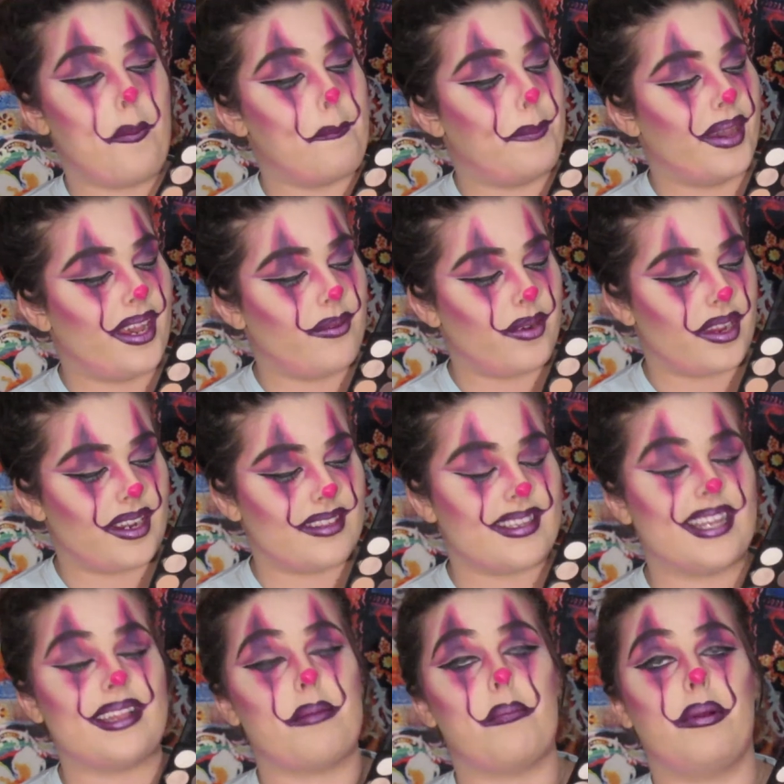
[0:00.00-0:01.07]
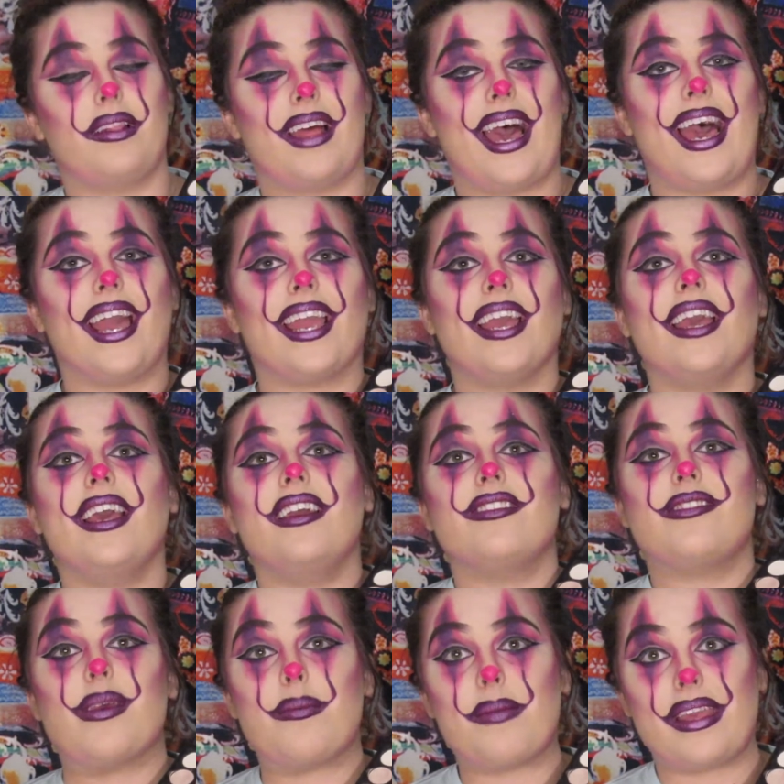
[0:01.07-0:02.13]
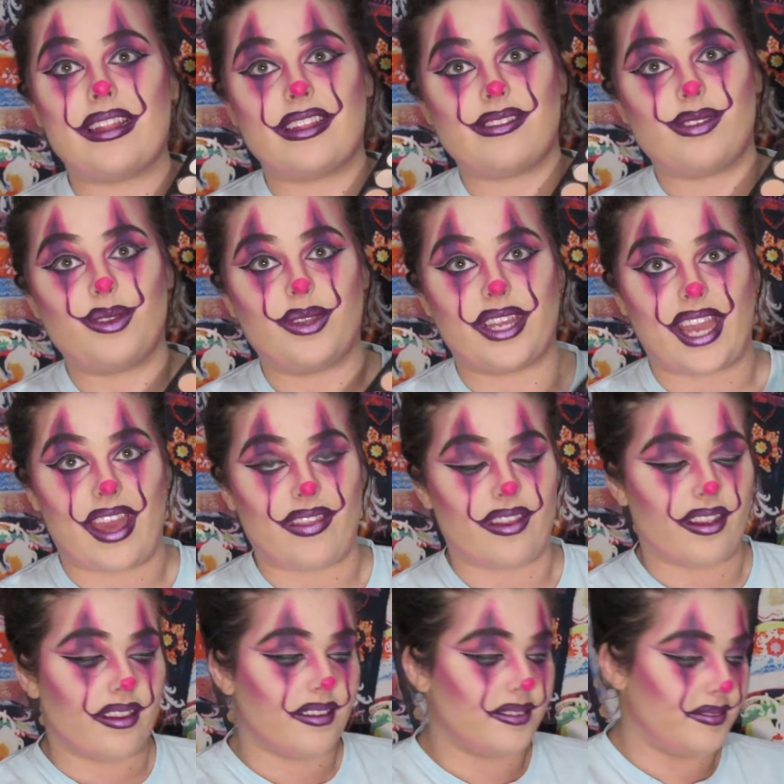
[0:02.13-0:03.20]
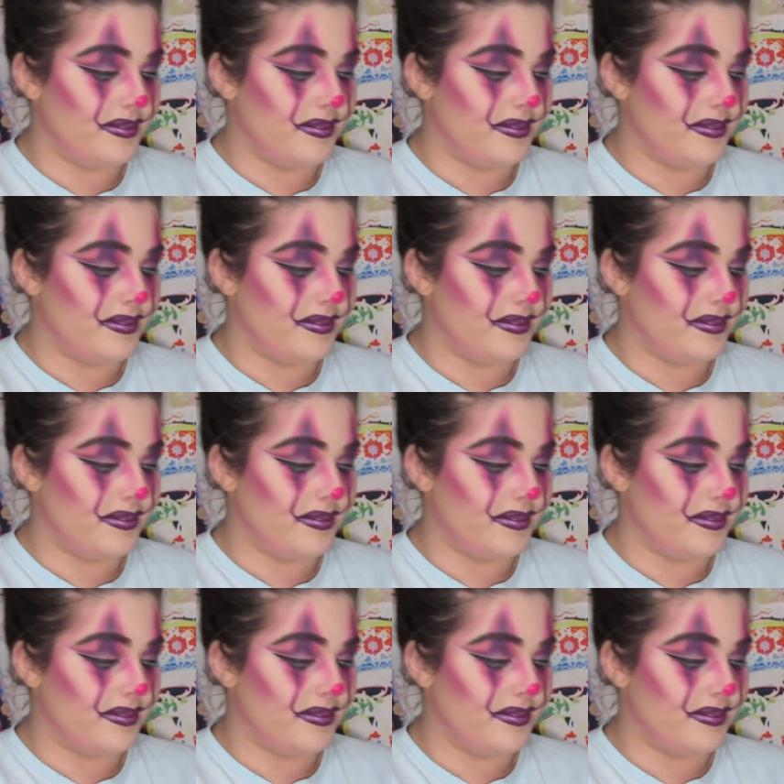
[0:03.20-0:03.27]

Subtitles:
but we're going to take the black to meet the two together.